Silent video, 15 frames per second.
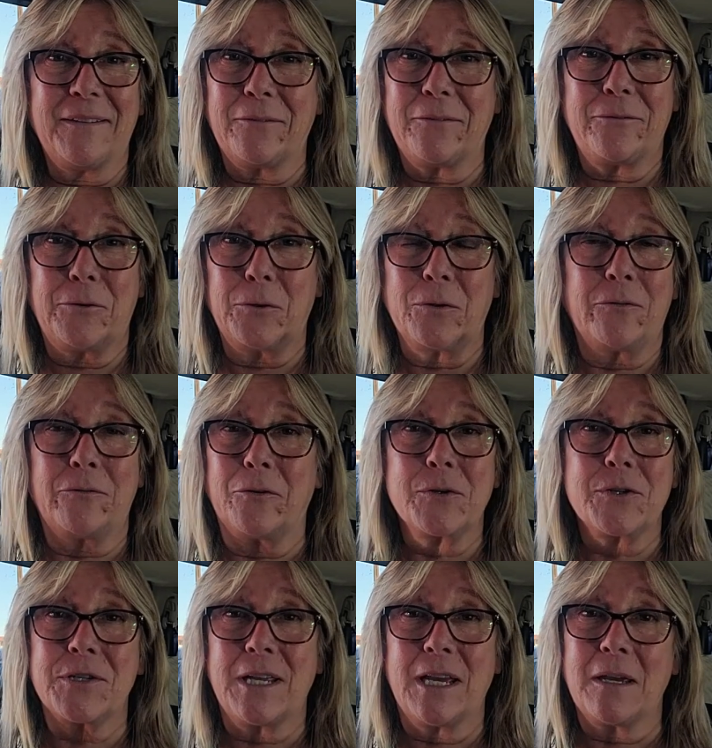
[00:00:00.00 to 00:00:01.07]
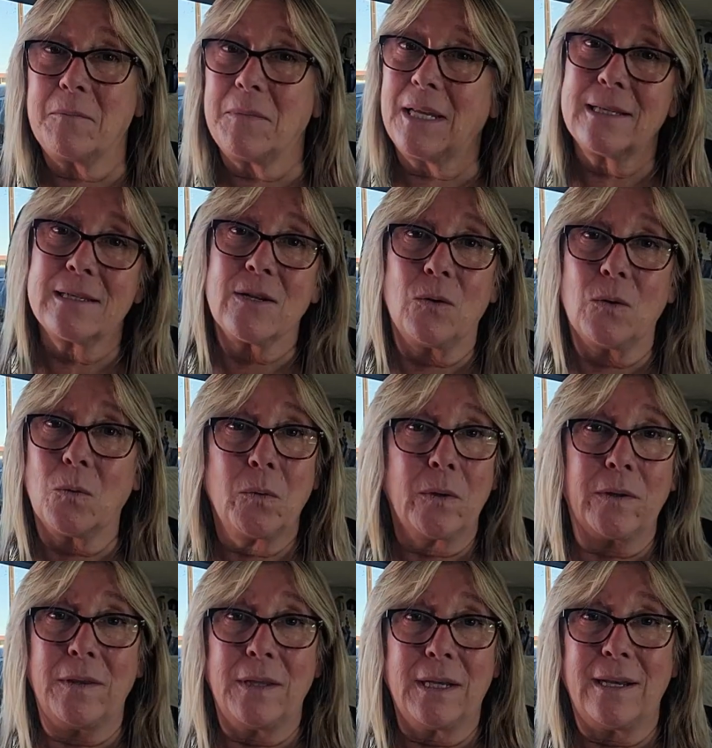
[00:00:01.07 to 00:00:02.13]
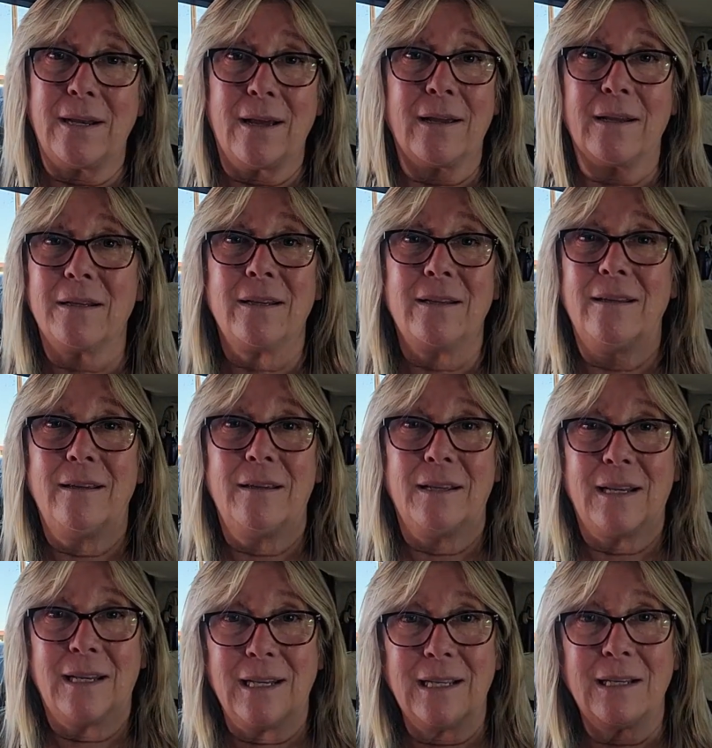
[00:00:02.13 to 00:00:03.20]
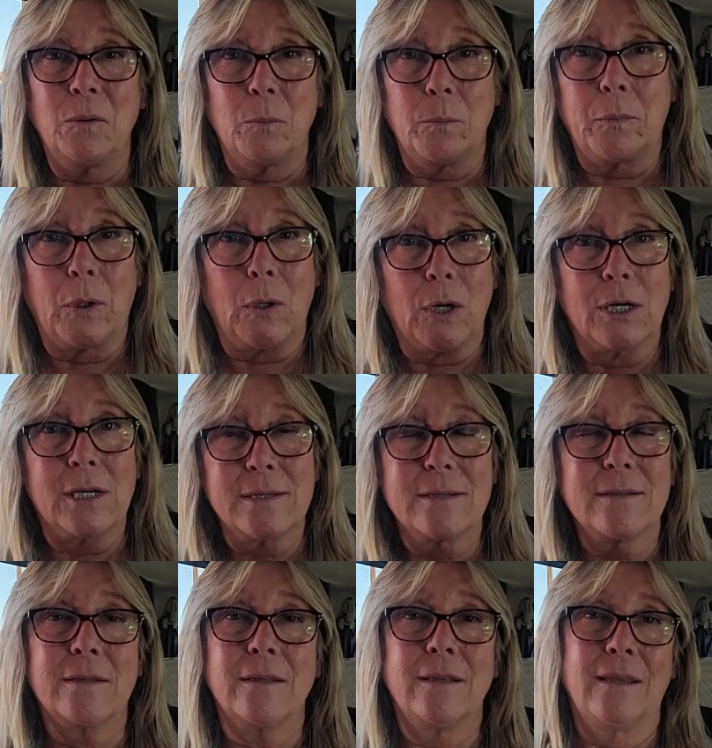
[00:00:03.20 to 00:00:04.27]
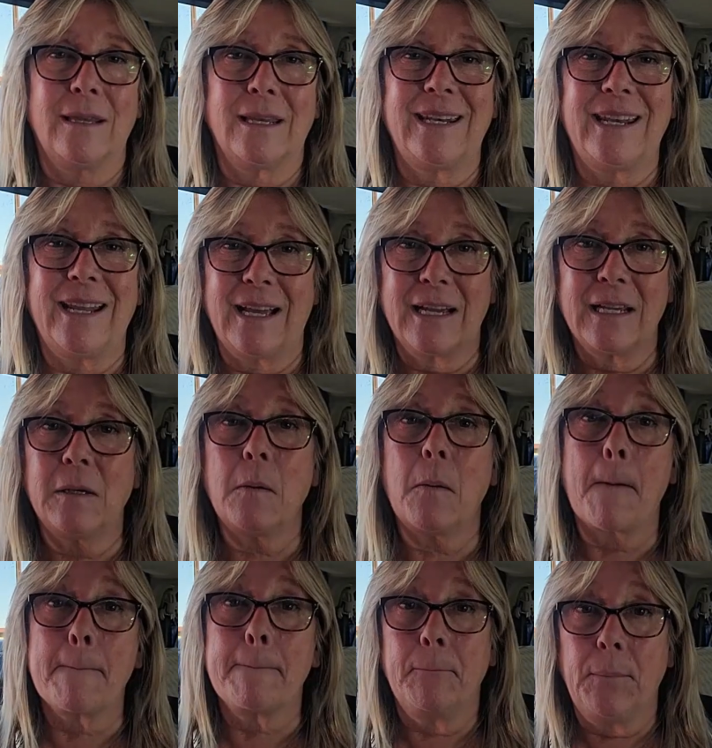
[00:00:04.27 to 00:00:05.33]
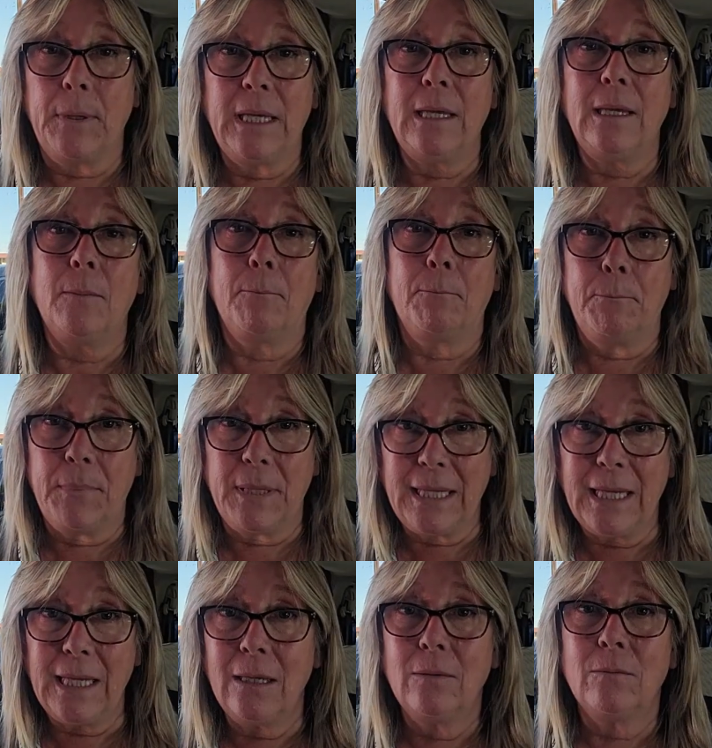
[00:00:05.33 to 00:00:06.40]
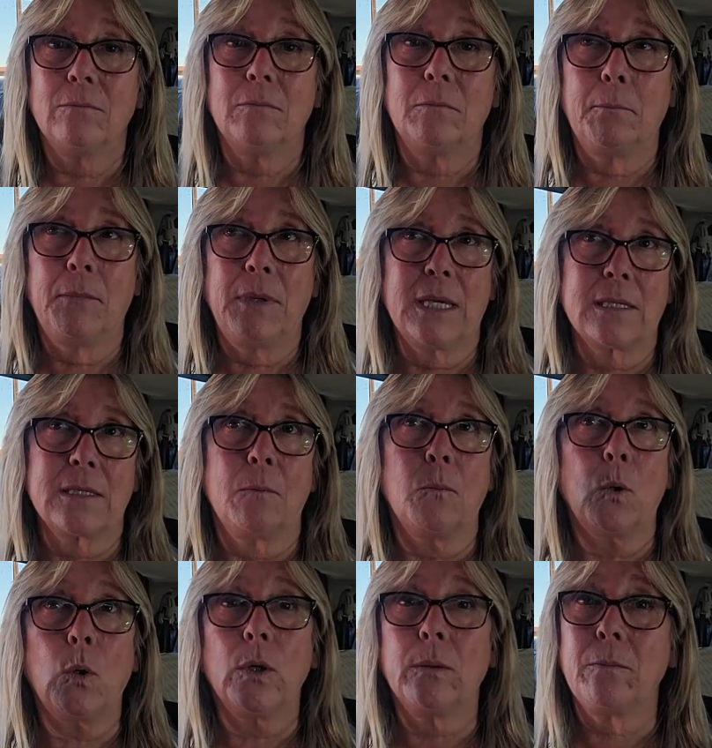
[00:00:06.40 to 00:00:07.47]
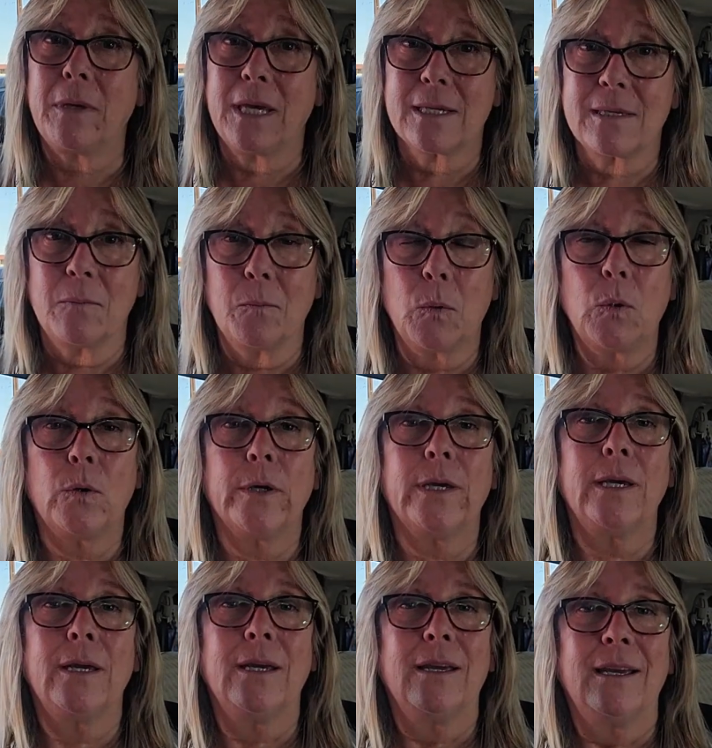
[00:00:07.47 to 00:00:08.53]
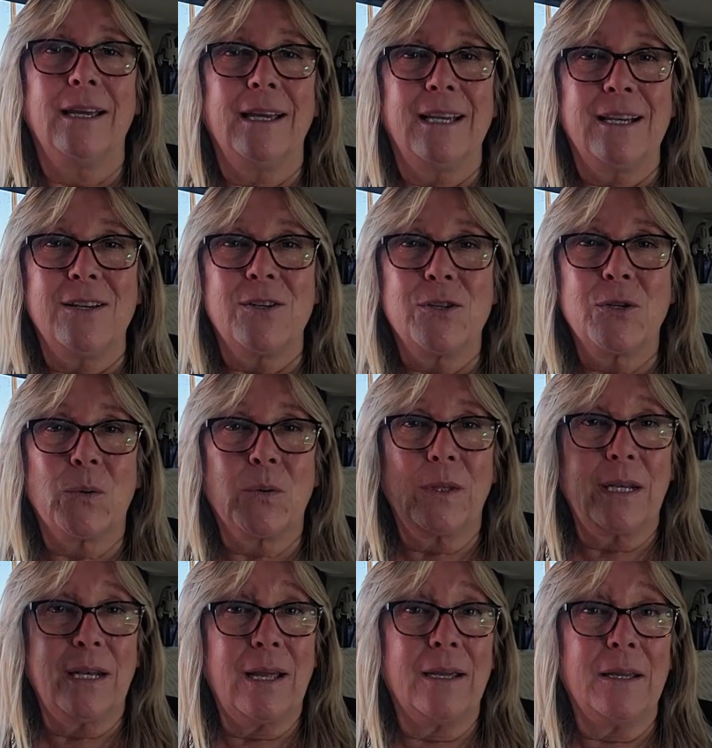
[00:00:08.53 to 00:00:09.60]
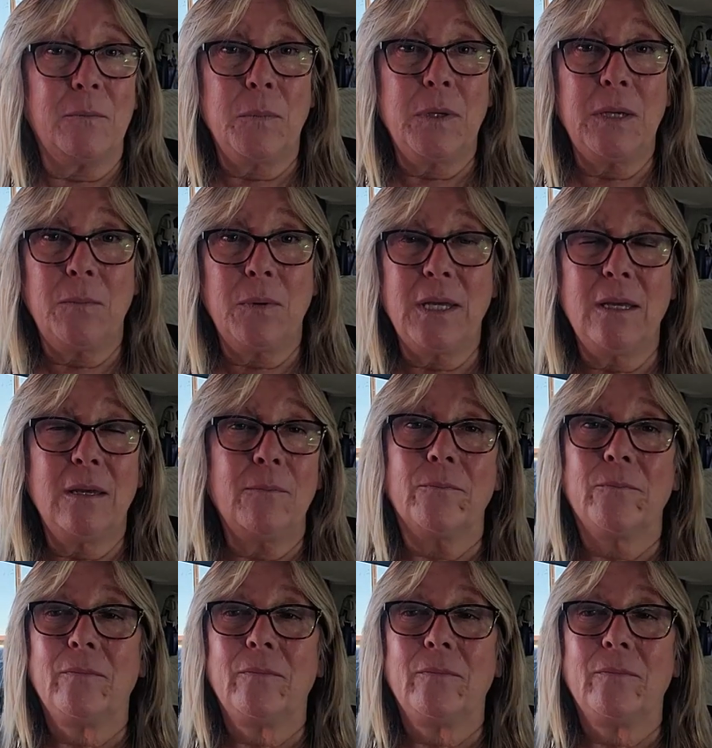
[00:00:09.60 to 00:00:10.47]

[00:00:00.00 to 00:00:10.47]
for the first time, let's go with the 9 little bars, the 9BB, B as in boy, B as in boy. So the 9BB,